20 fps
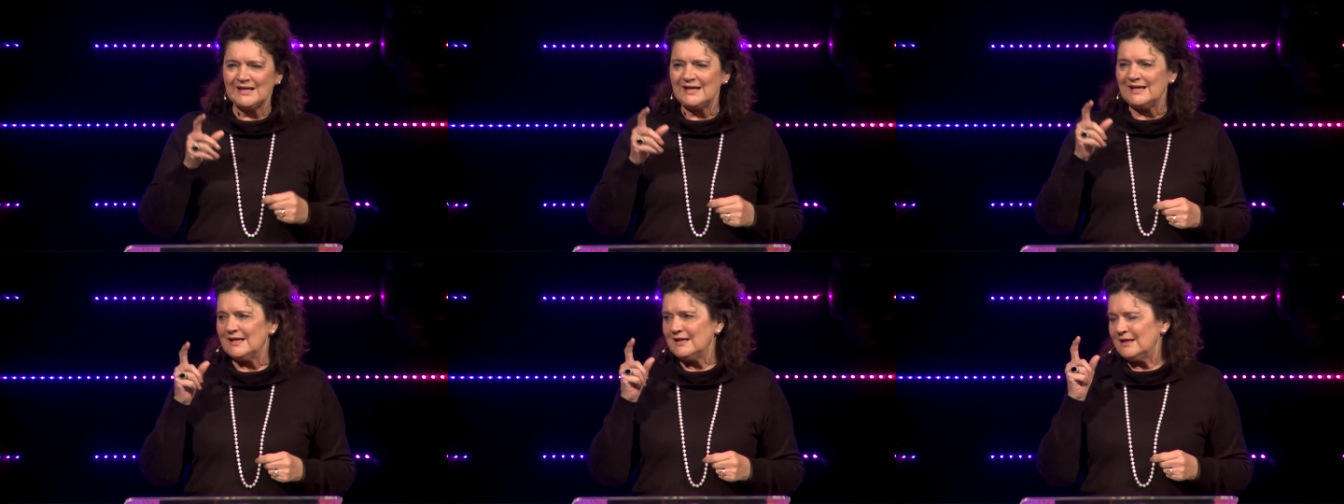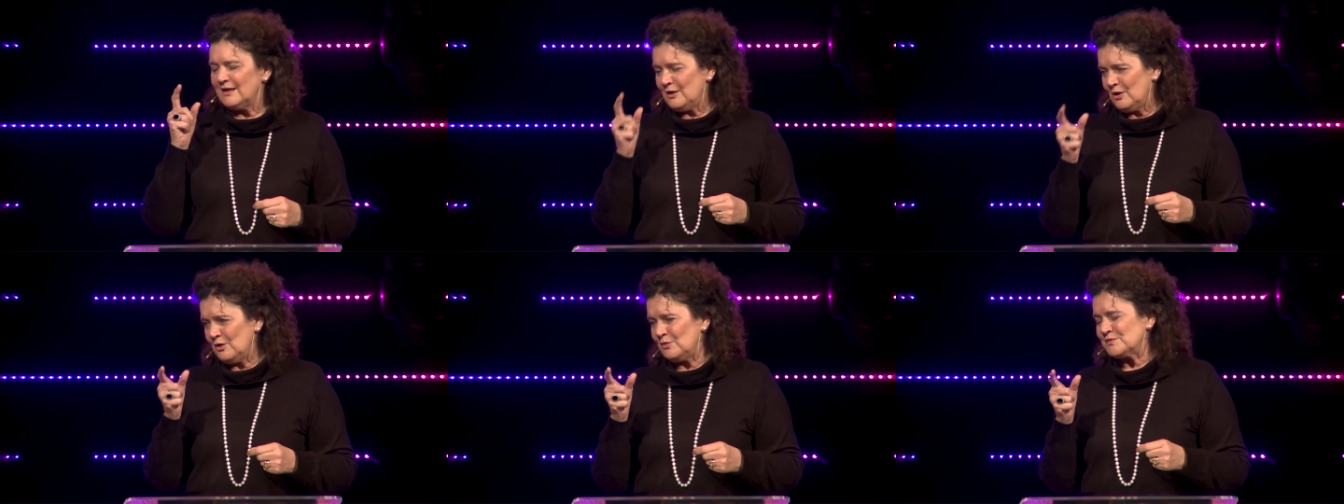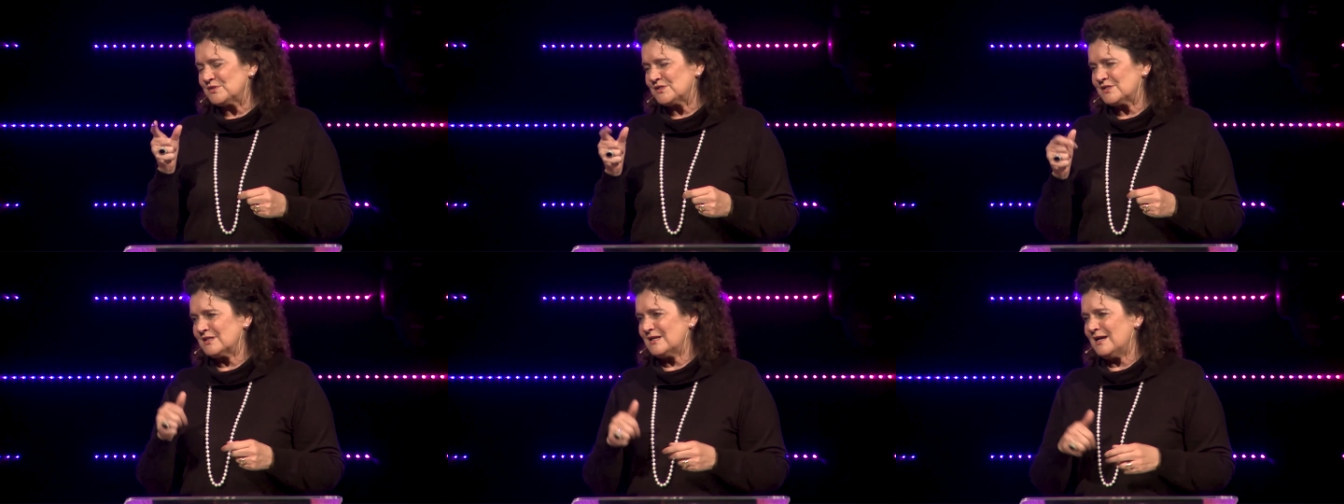it
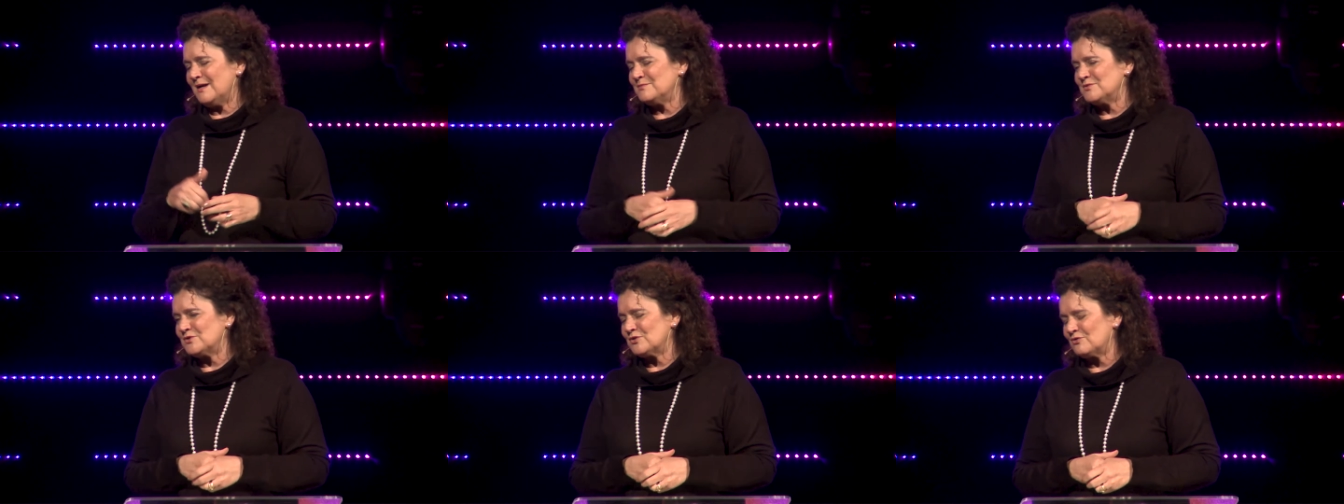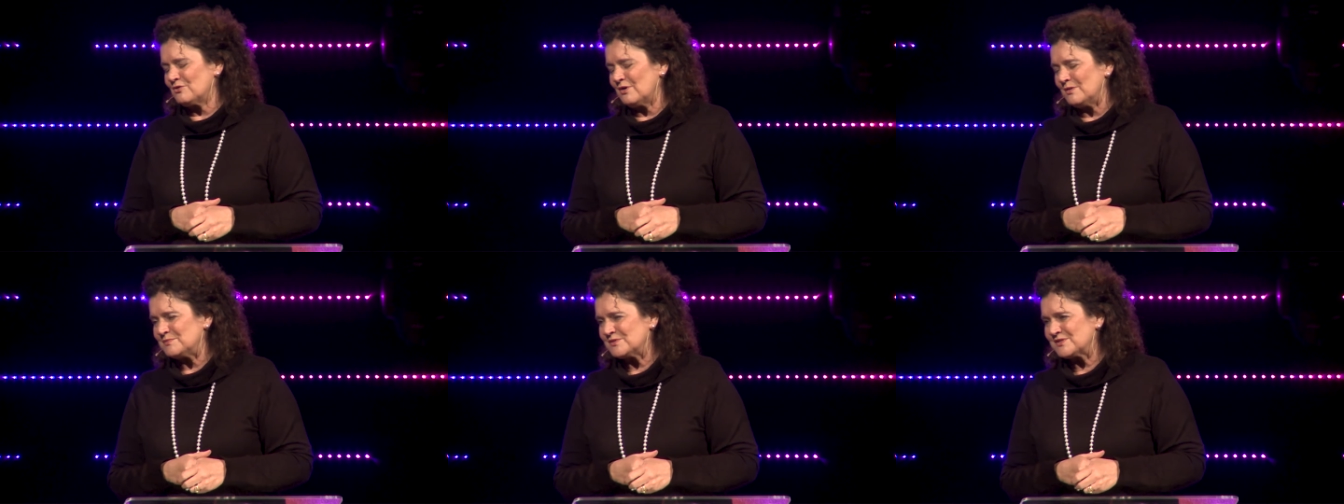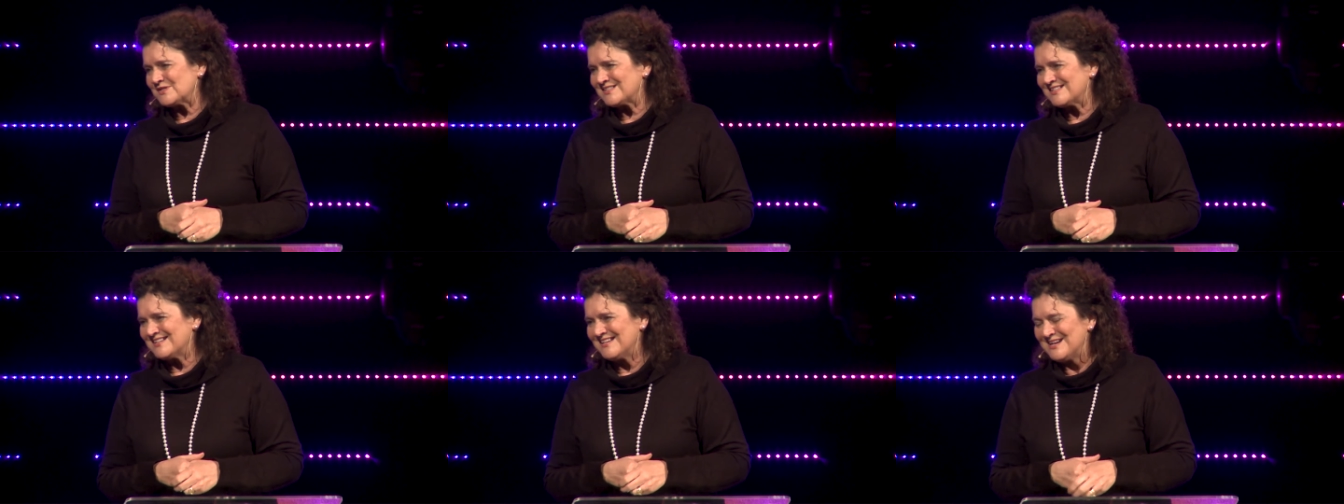helps to come to
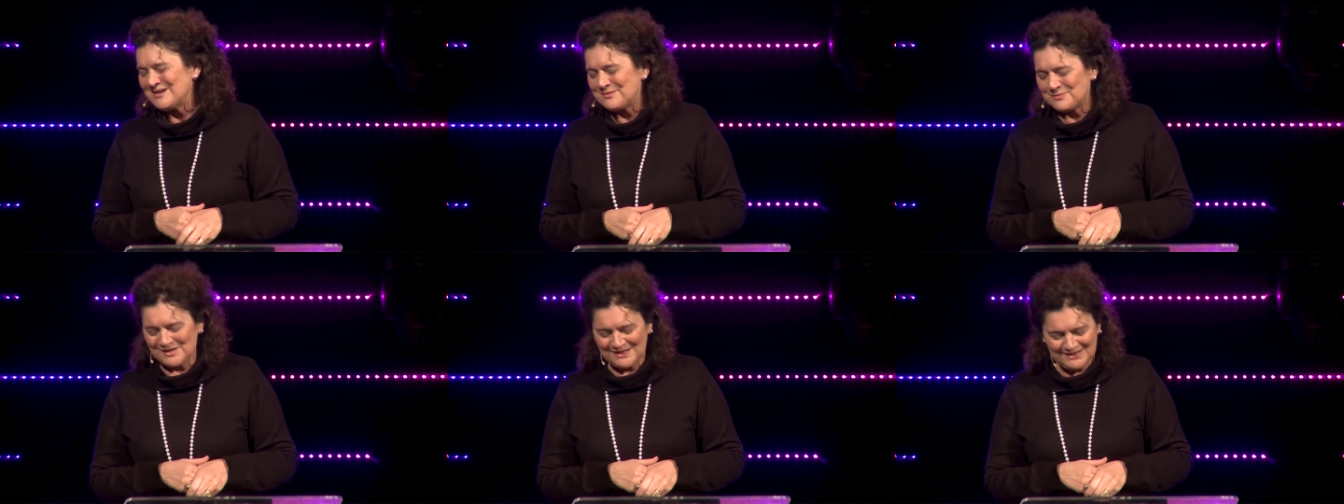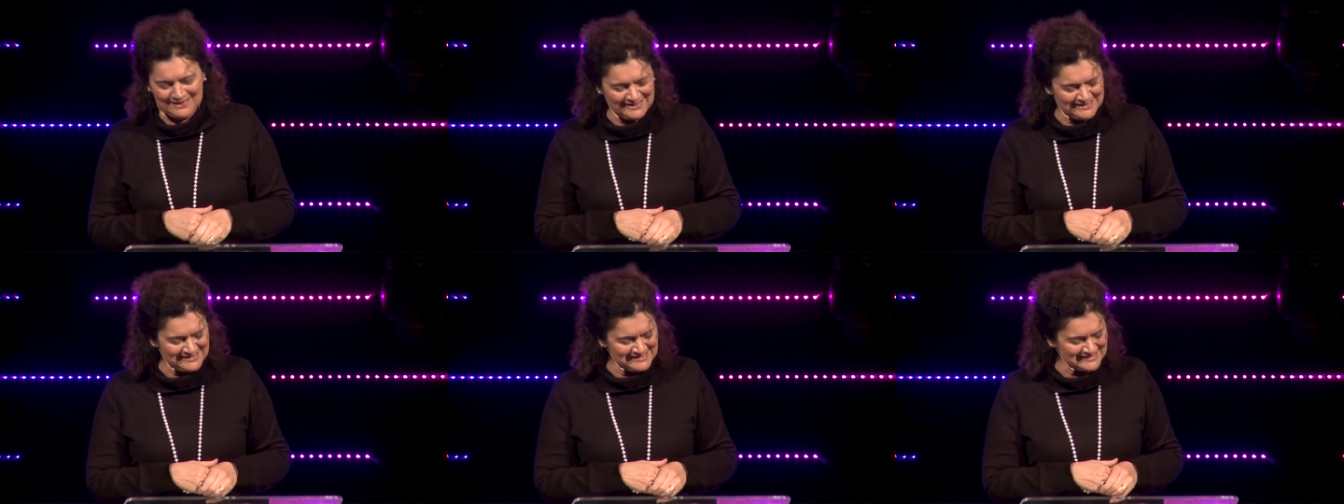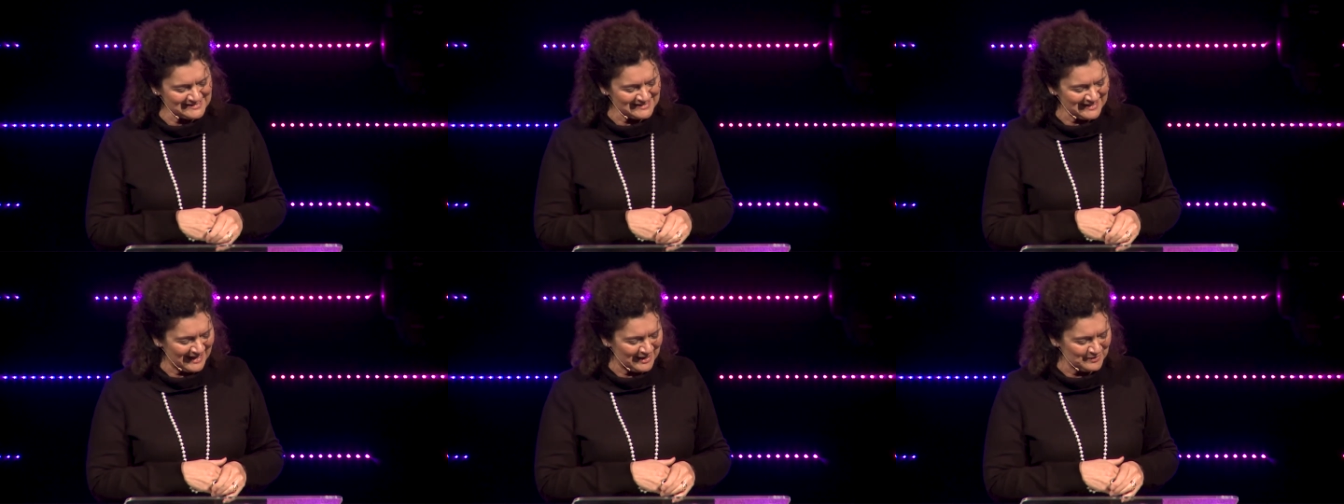grips with
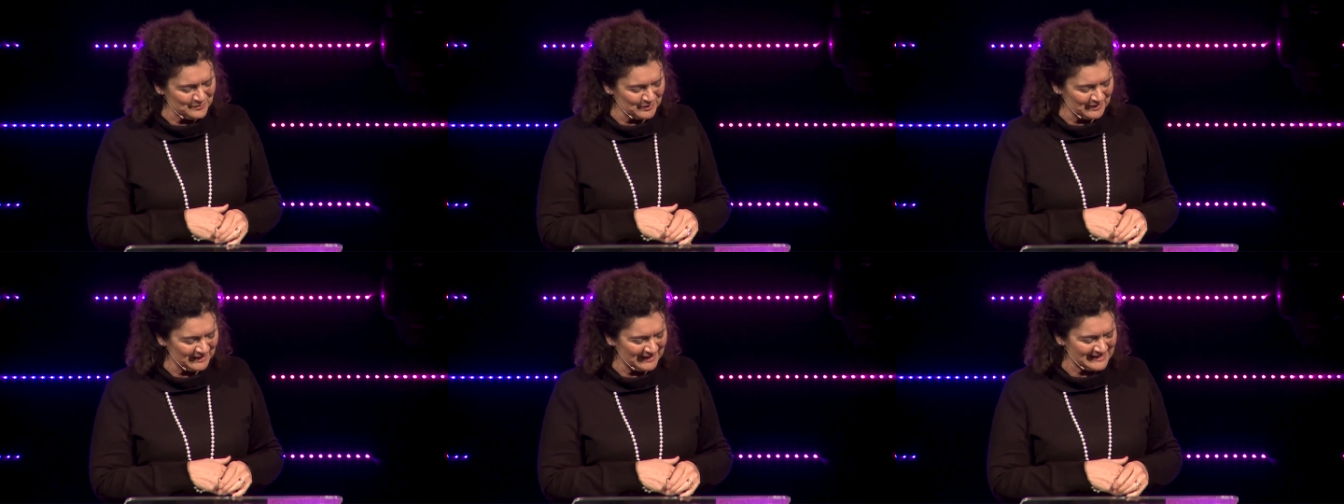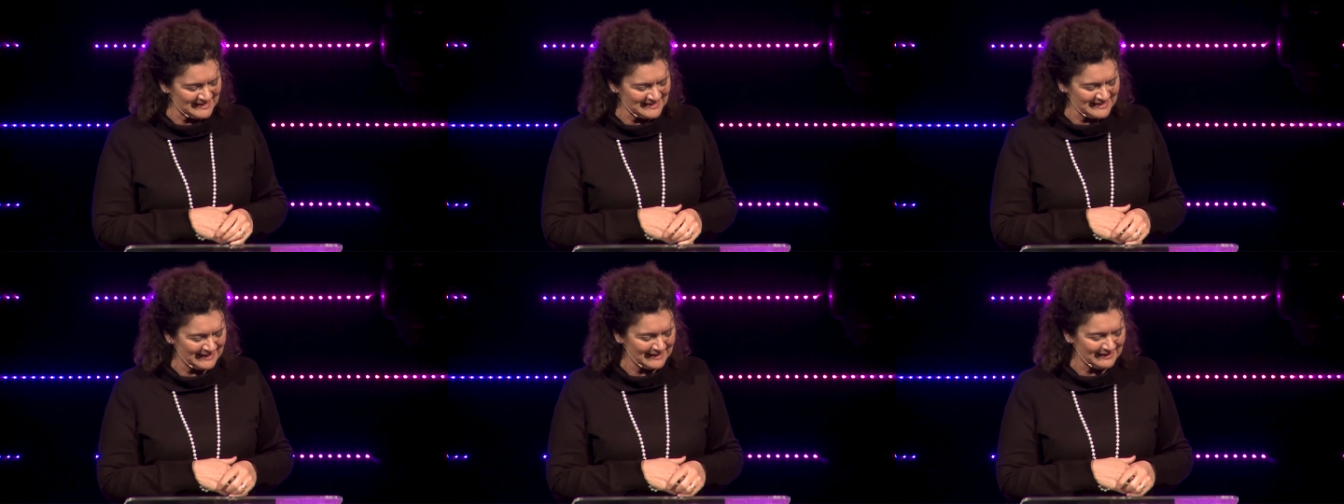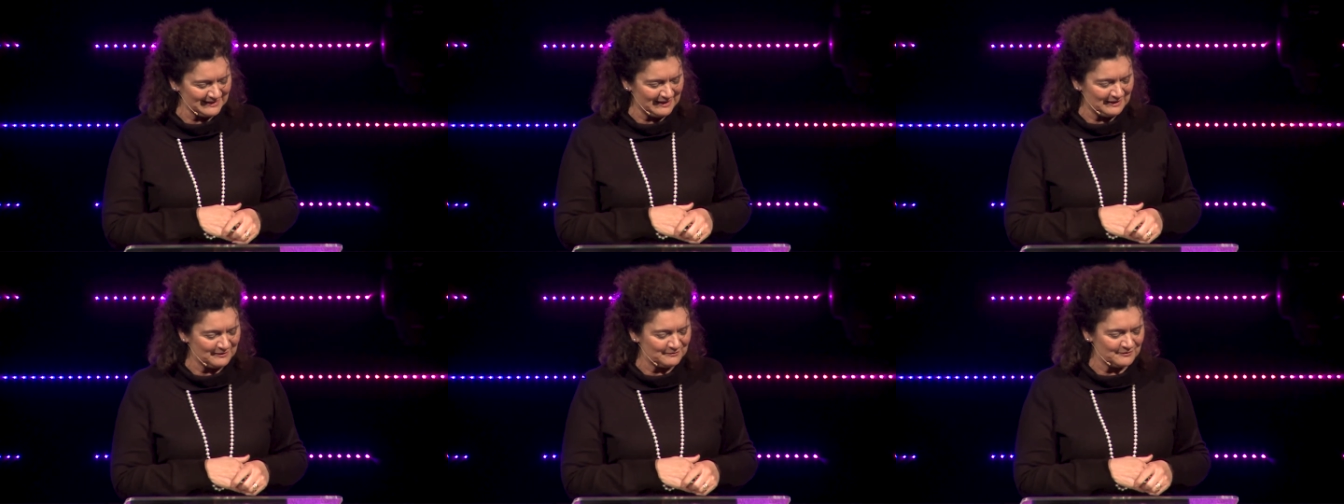his unrelenting
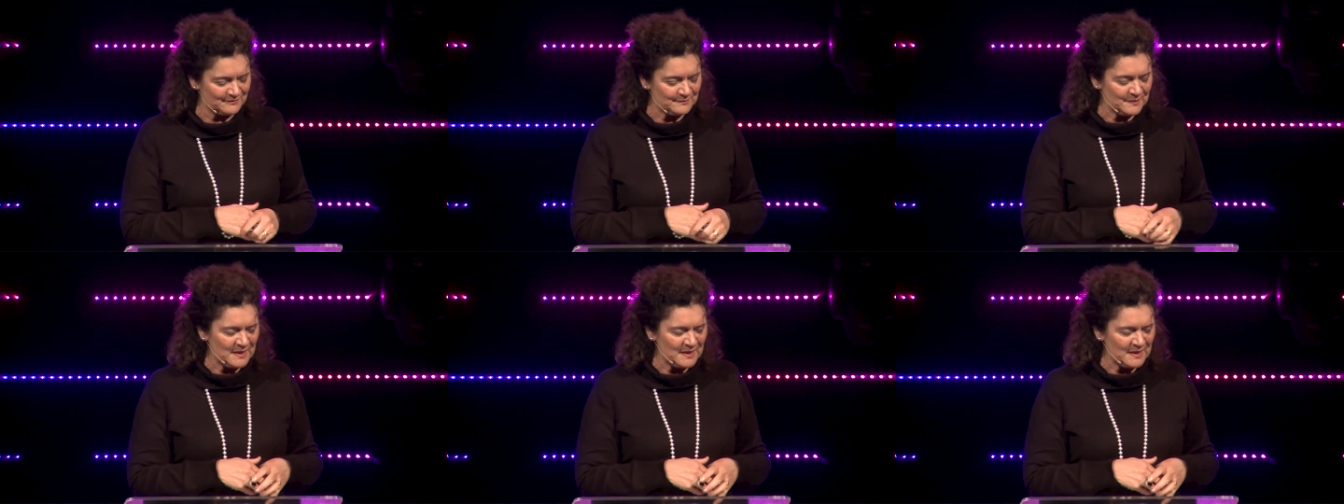love.